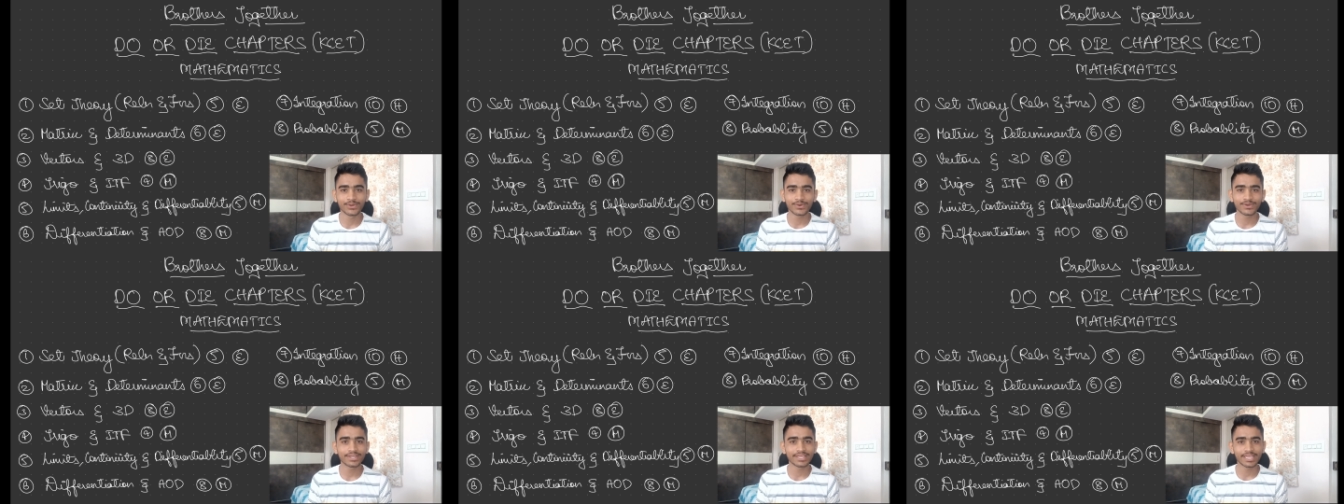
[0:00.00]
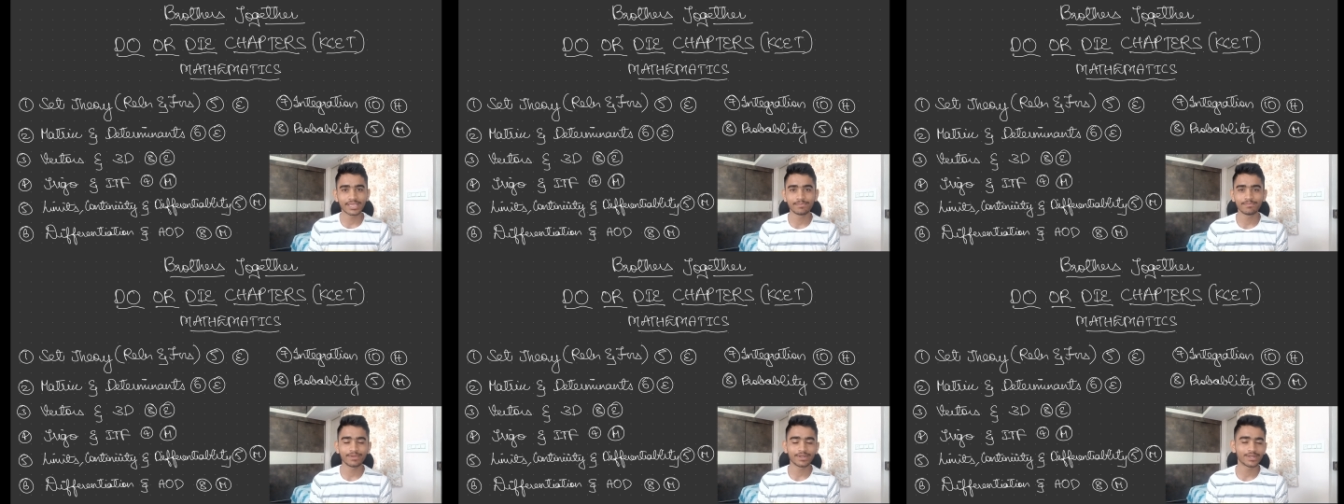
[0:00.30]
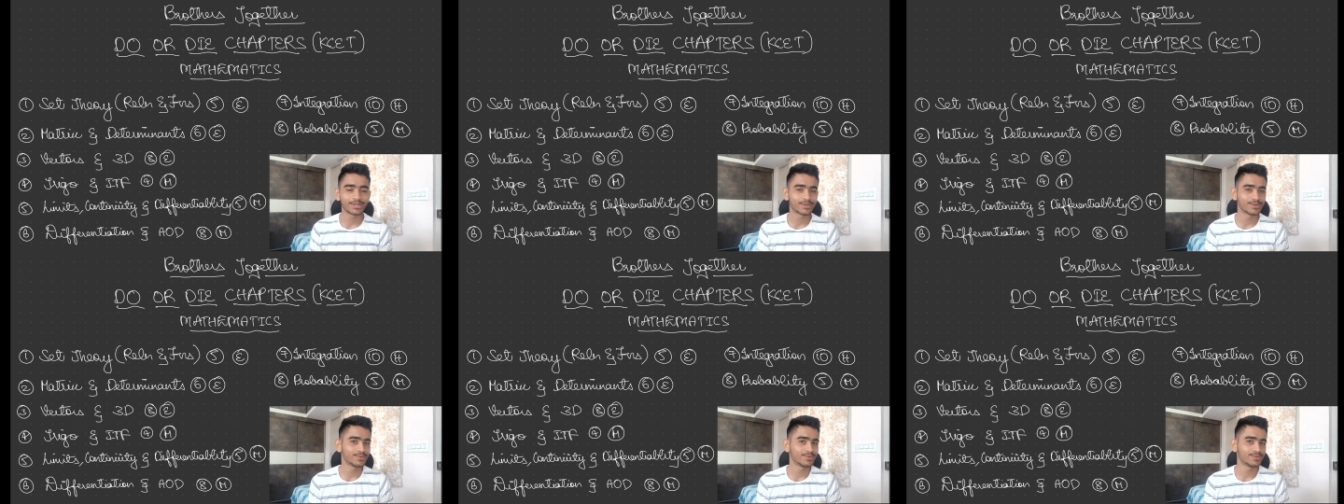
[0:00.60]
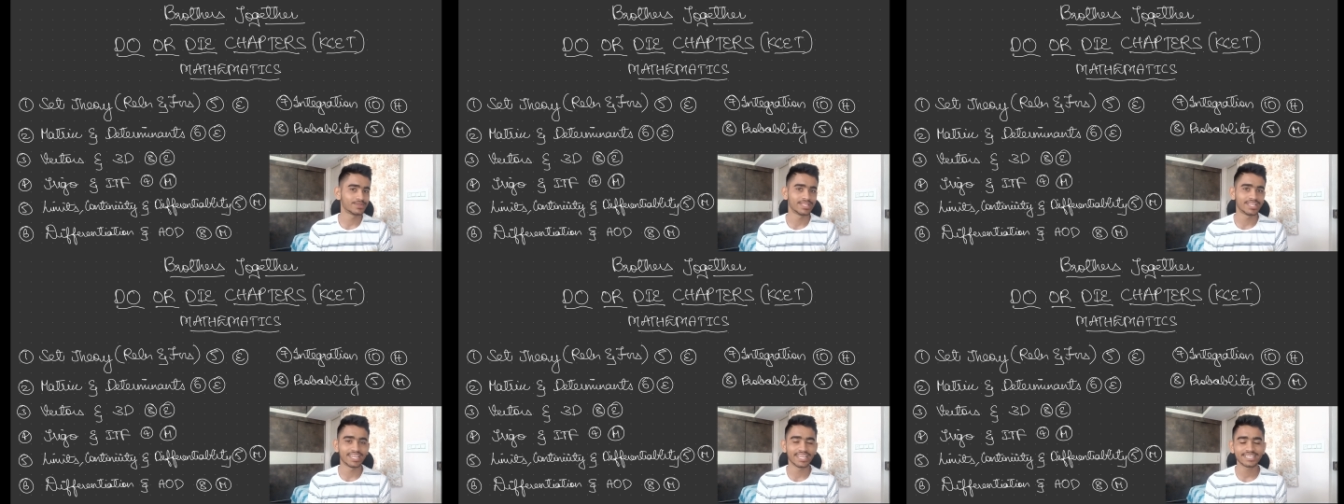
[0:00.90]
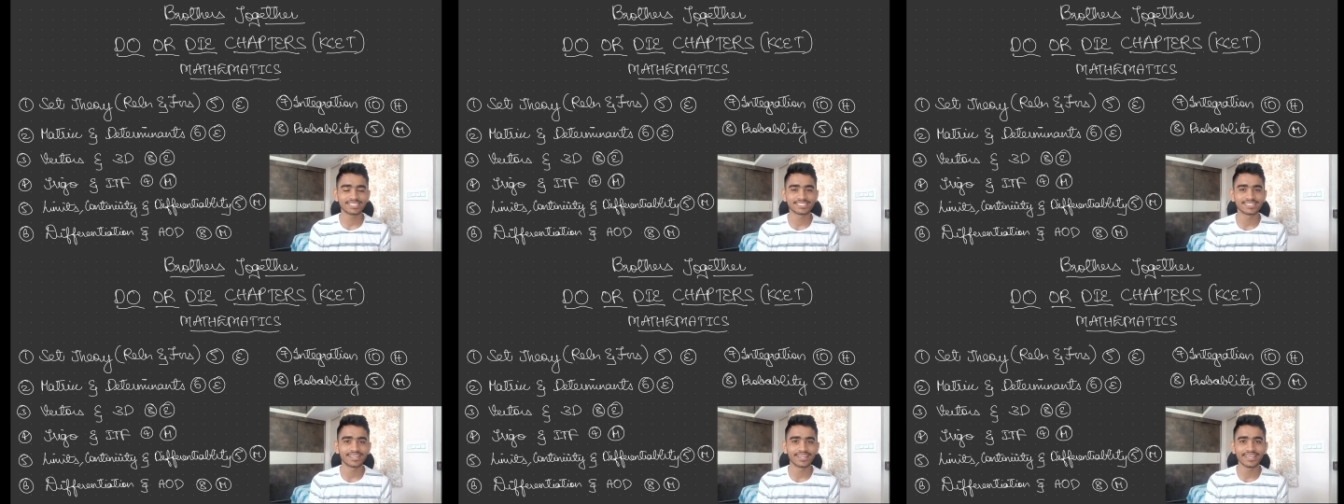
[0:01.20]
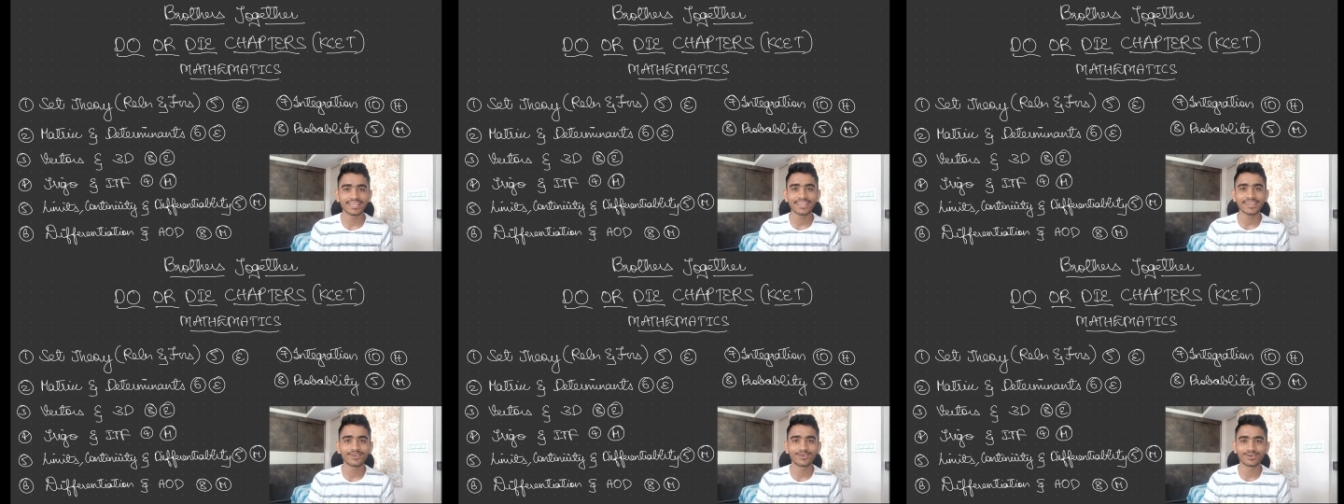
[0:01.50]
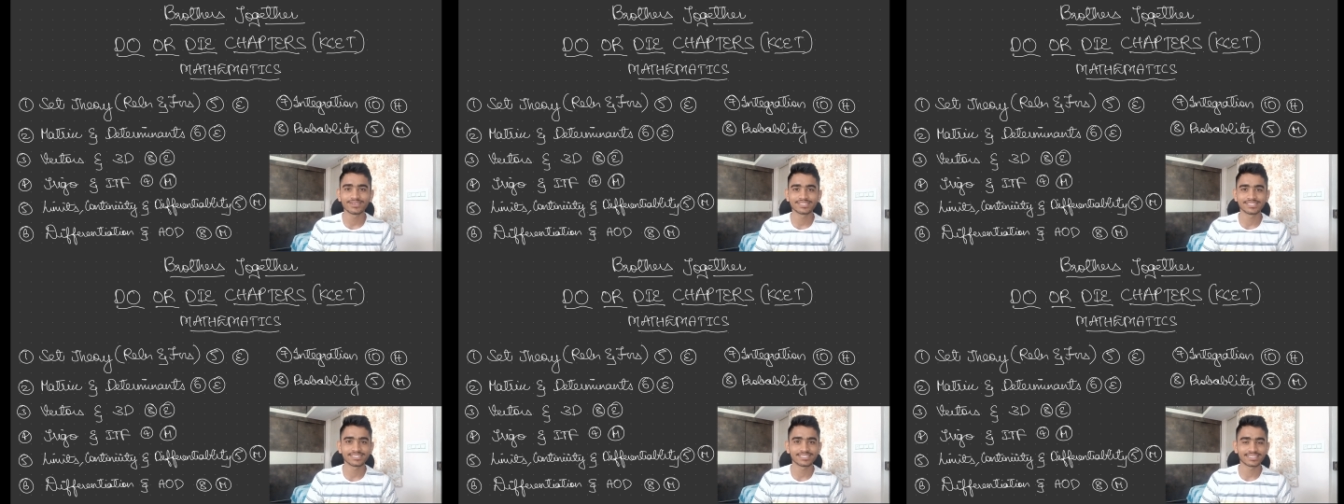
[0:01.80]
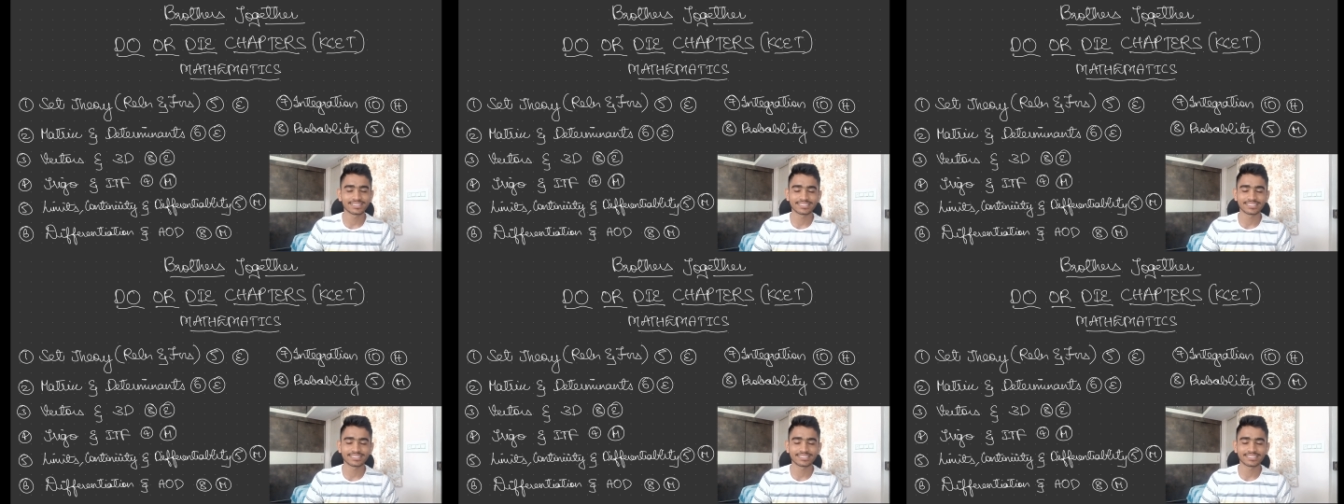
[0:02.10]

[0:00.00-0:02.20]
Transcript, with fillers: don't keep it to the next day cause